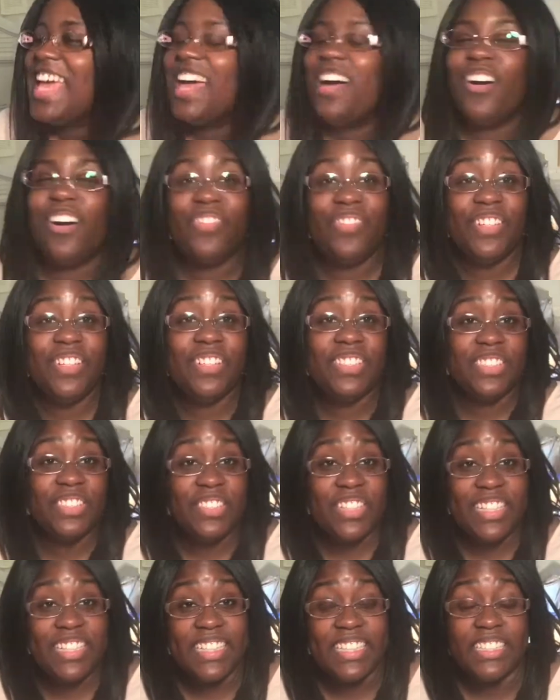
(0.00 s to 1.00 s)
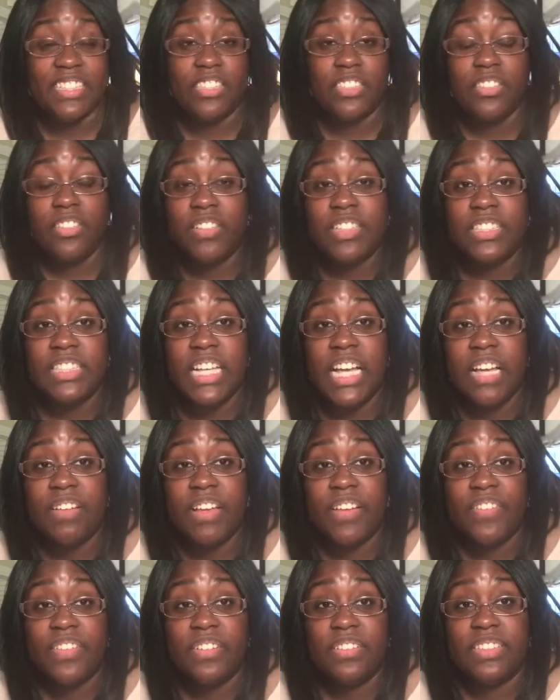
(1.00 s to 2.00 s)
Hope you enjoyed this story time.
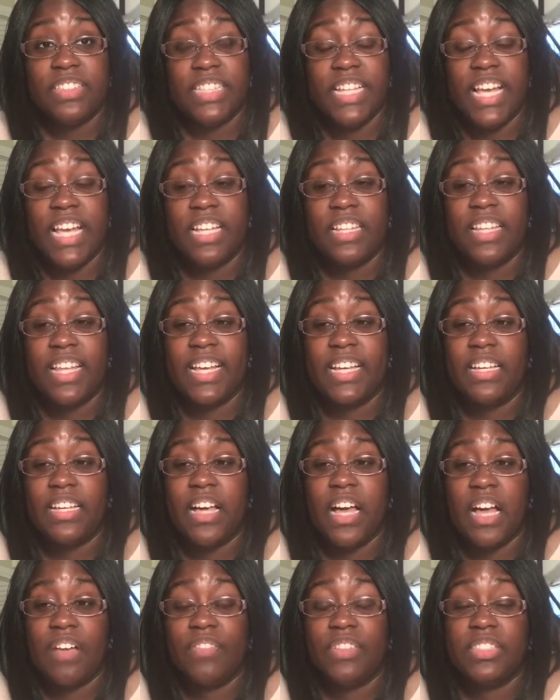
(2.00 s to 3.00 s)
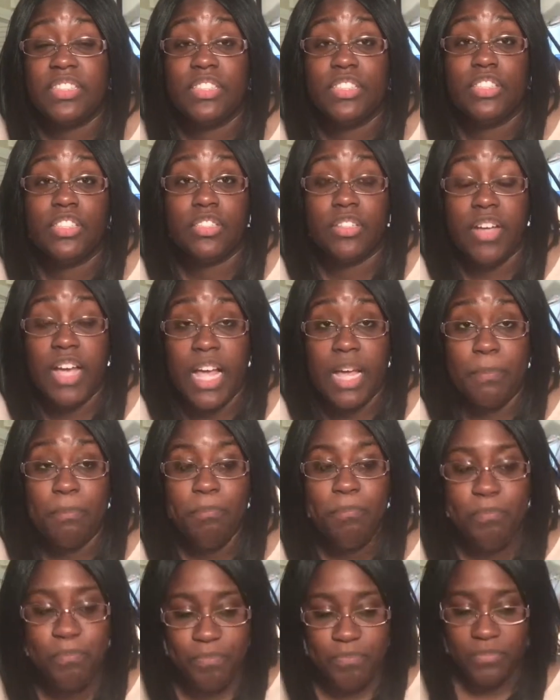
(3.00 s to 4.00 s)
If you did, like, comment, subscribe,
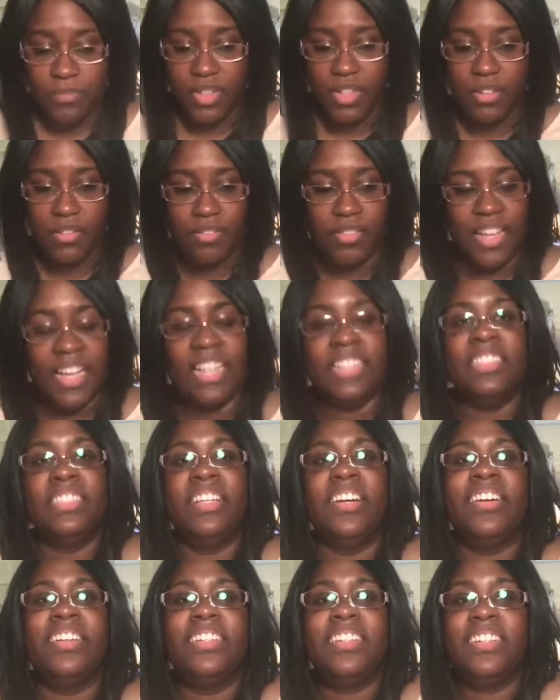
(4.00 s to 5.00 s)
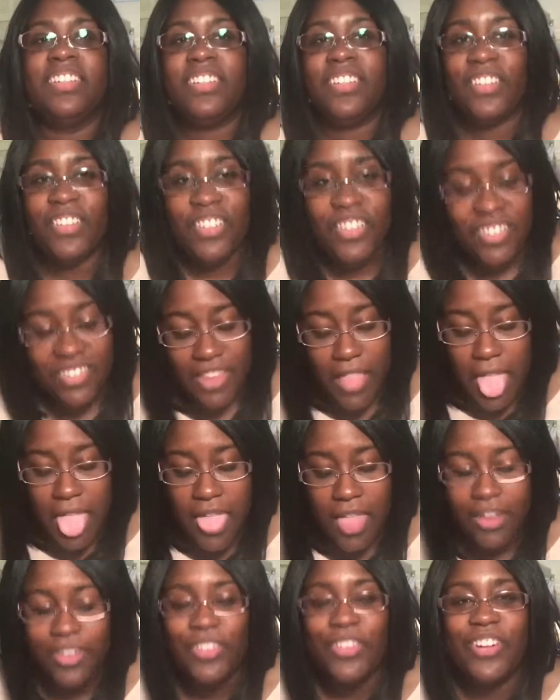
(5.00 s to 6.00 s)
and turn the no
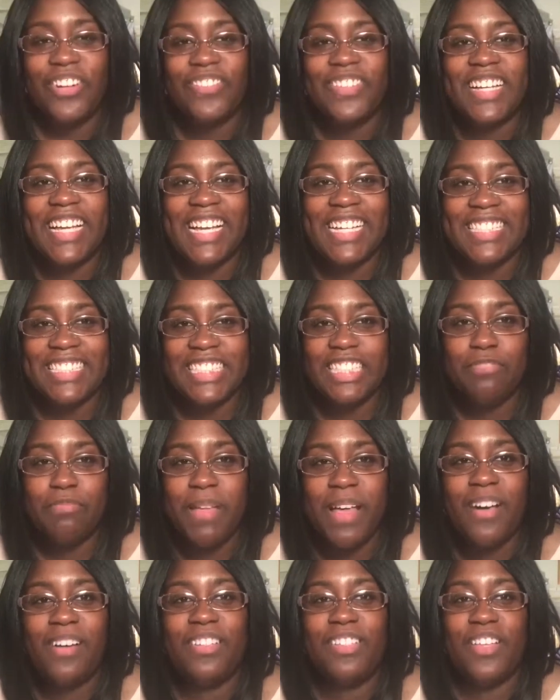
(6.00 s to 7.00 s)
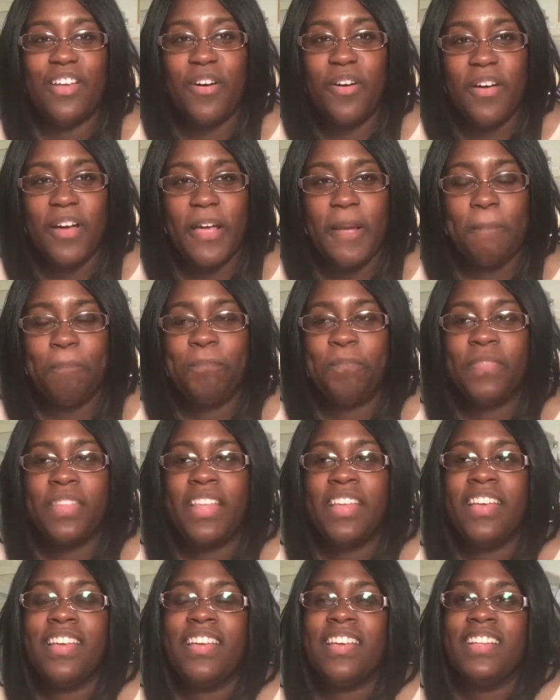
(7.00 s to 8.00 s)
uh, notification bells on,
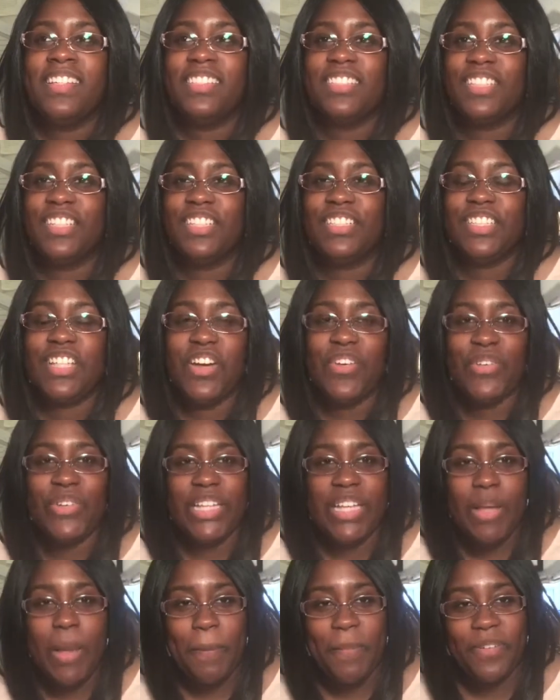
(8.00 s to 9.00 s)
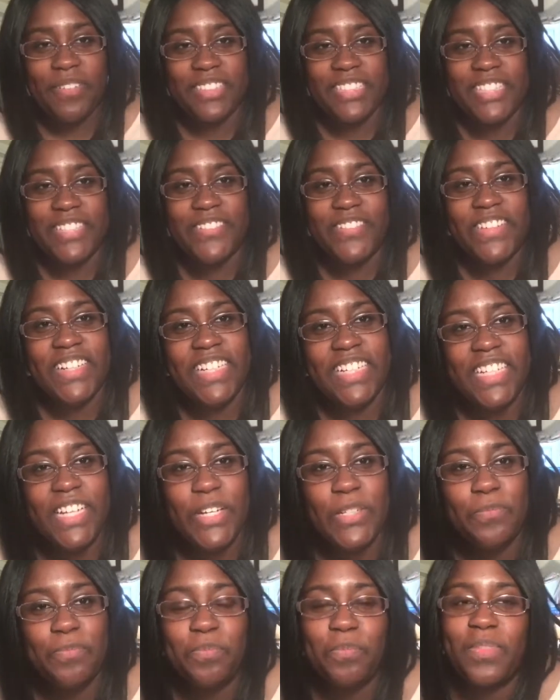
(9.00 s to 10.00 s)
so you know every time I post a
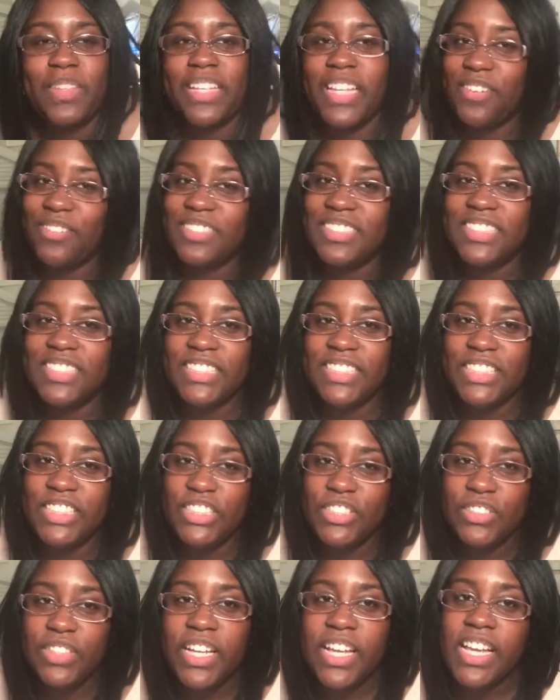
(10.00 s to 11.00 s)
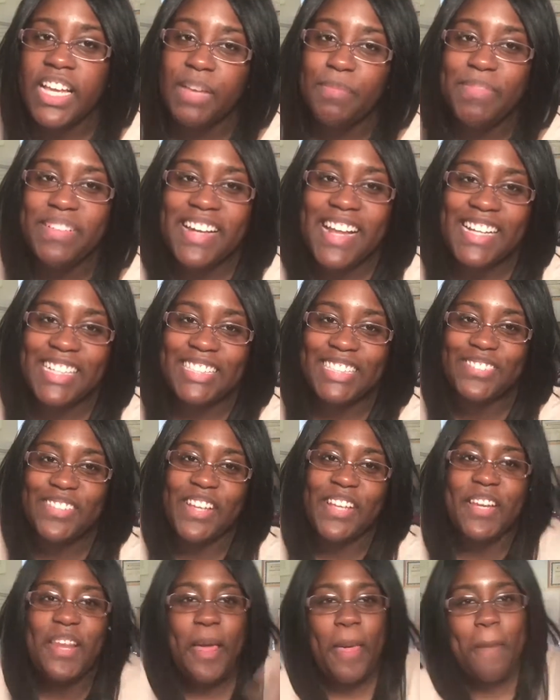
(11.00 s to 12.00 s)
video. And I will see you in the next
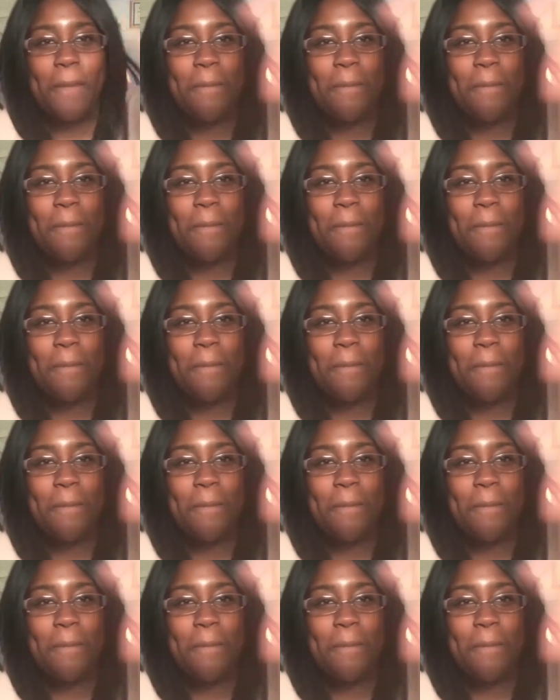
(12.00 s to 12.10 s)
one.